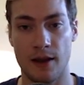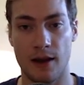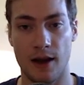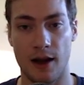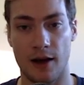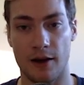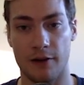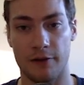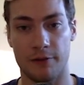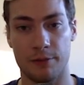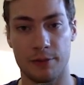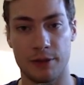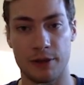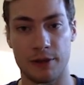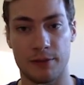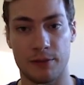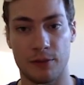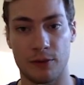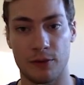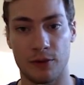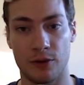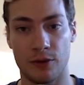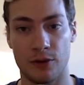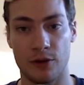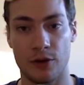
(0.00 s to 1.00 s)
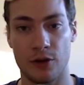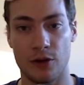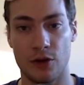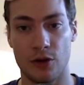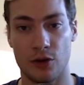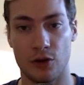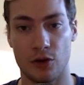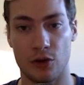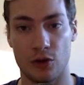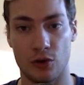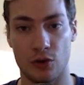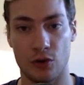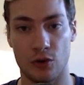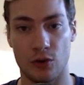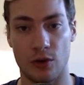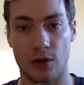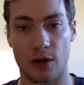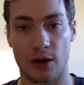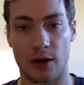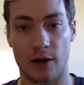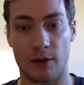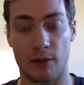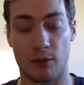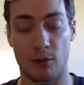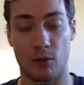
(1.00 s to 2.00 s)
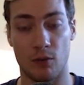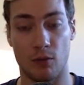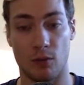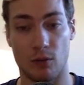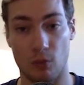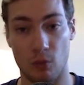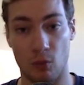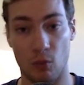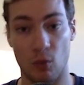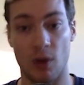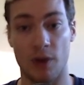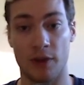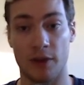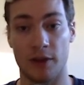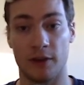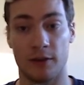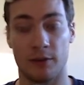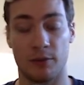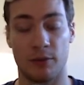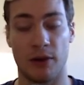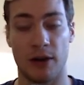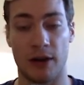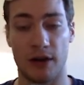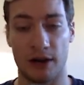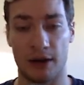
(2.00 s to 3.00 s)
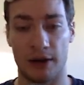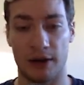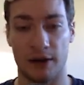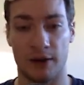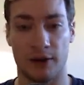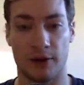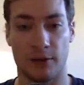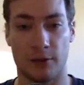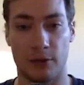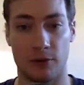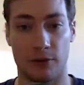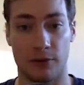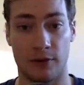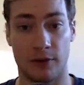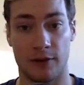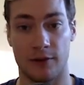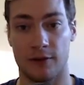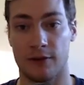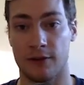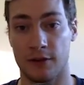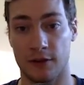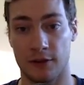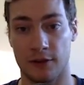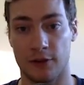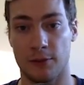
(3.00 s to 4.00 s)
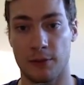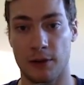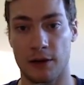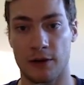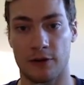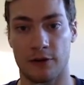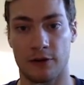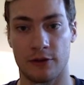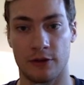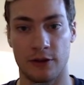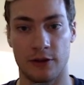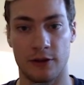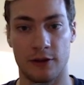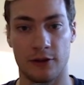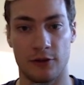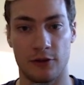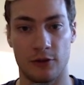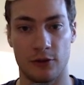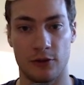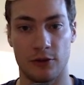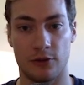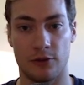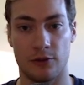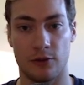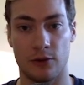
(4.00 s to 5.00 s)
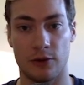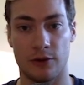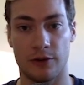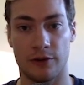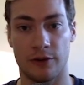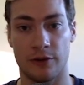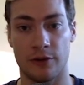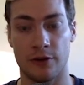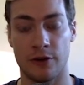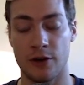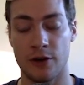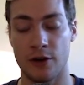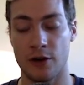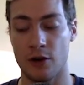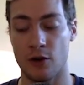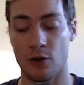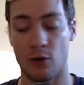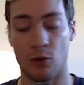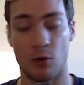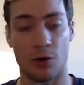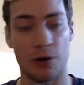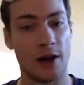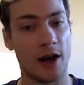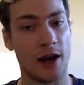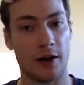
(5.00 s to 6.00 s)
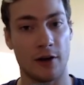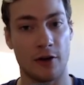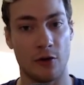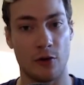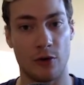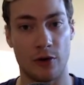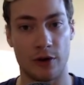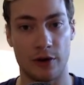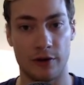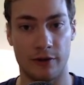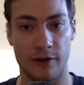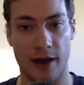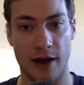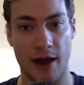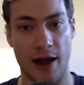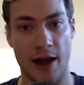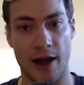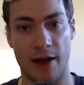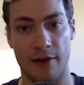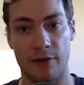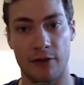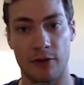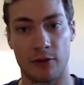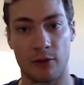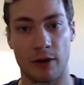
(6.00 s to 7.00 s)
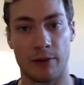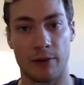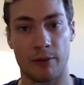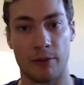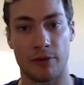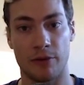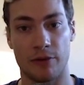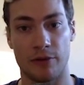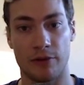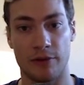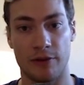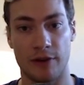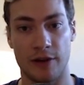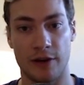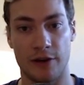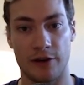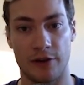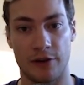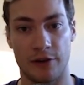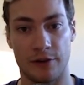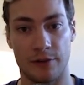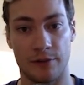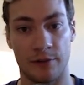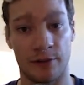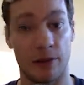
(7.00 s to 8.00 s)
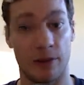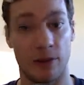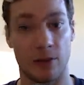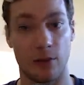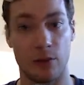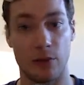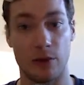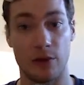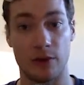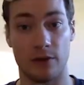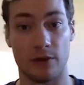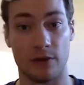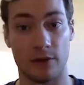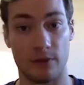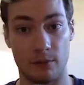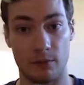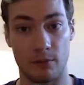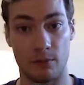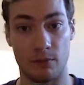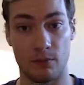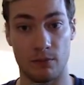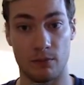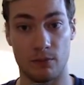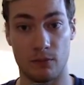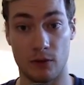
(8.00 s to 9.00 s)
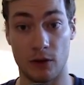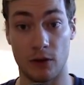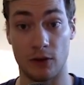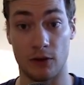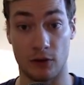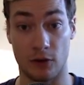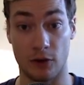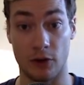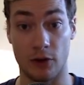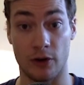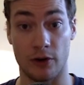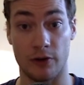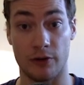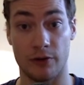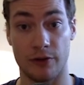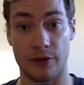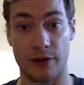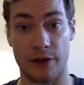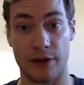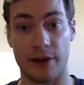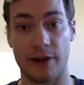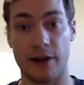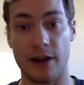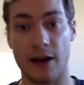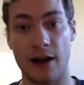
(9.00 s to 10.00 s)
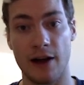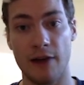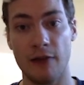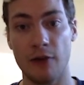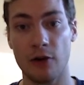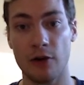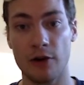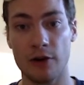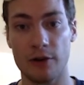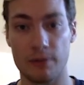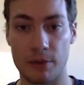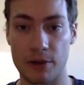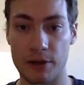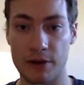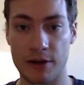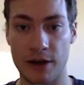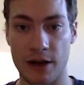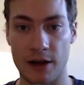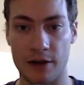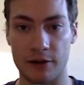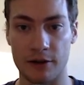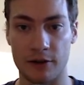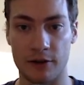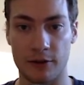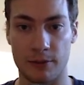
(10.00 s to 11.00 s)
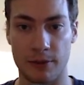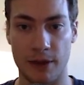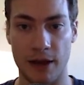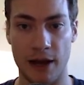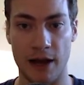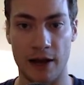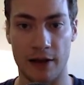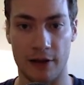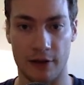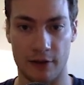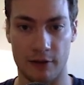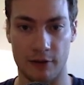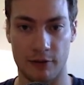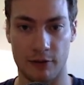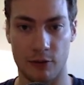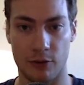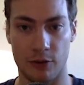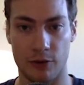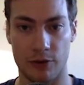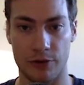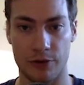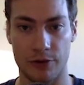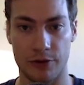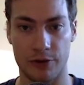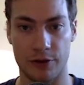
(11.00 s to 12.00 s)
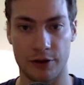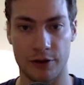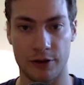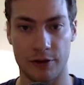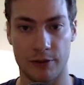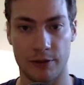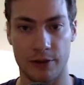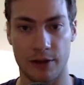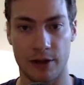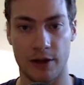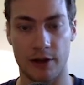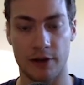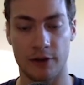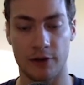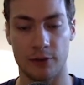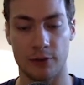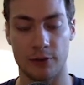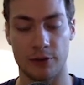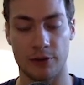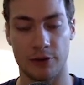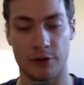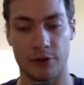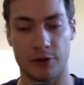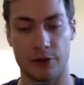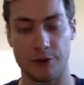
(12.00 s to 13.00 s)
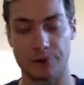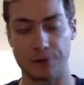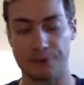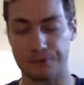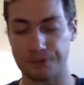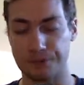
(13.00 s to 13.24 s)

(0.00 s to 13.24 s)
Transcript: of people who um, want this practice to persist, and especially the Jewish voice. And we're not going to have the representation that we deserve. And I've already been down this path, unfortunately, to be honest with you,